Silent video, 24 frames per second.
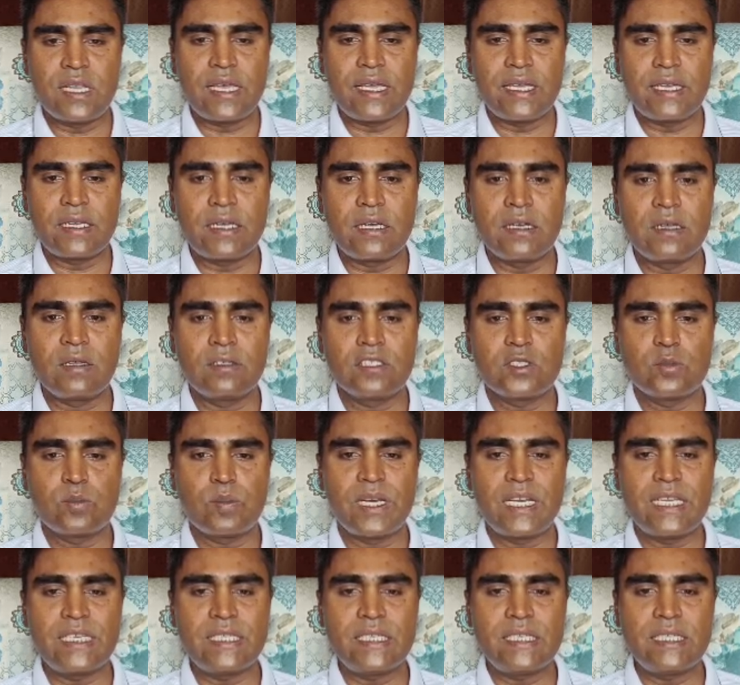like
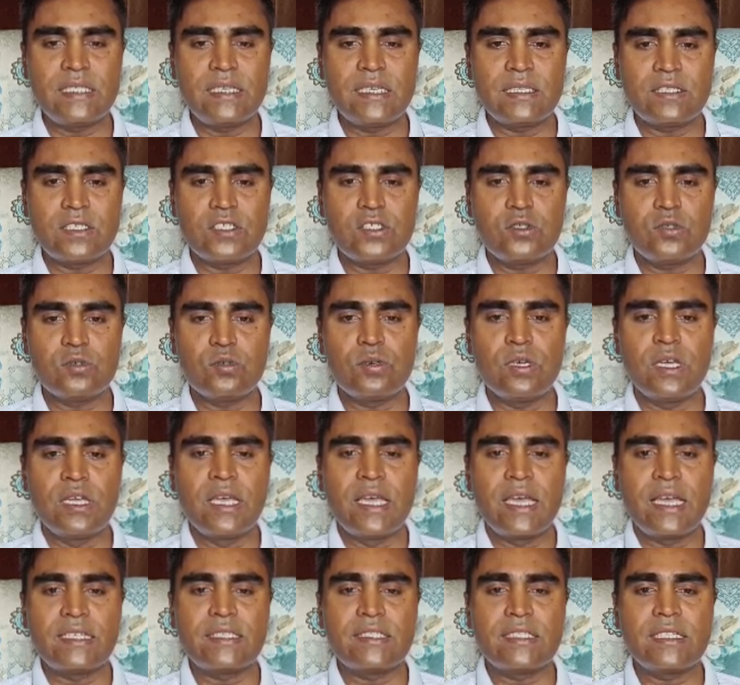splitting the tissue,
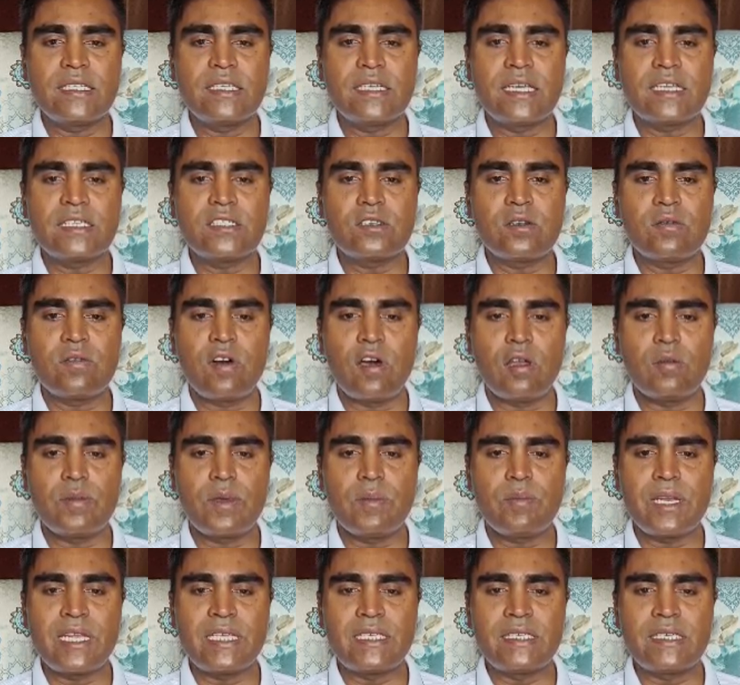as in case of
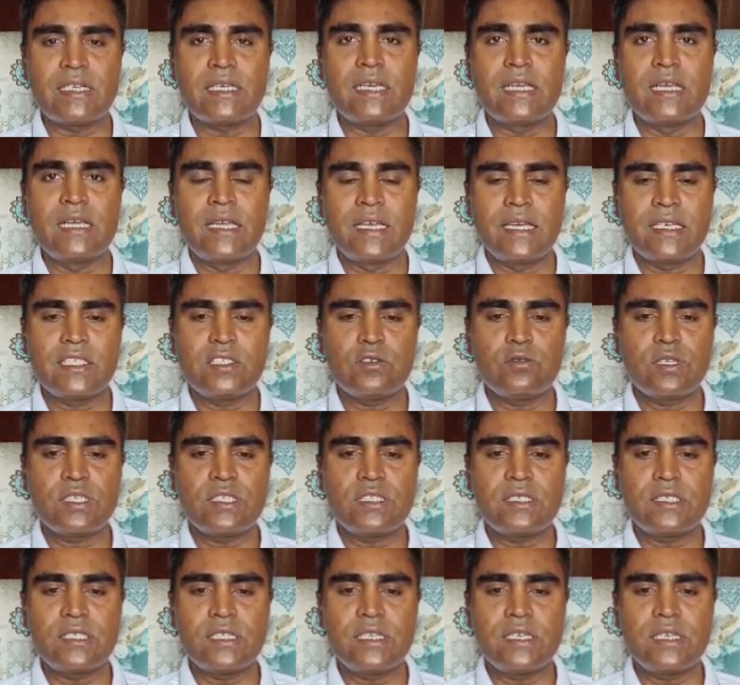holmium laser. As you can
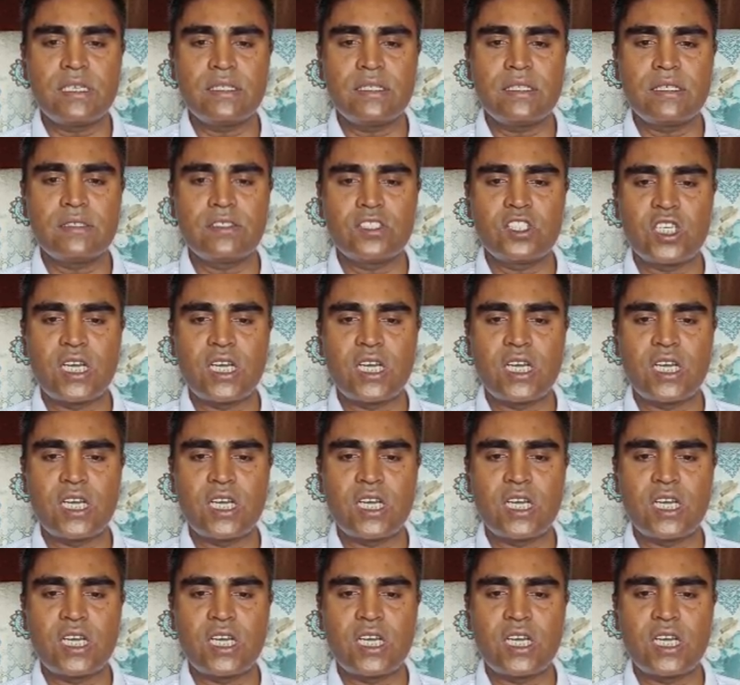see, the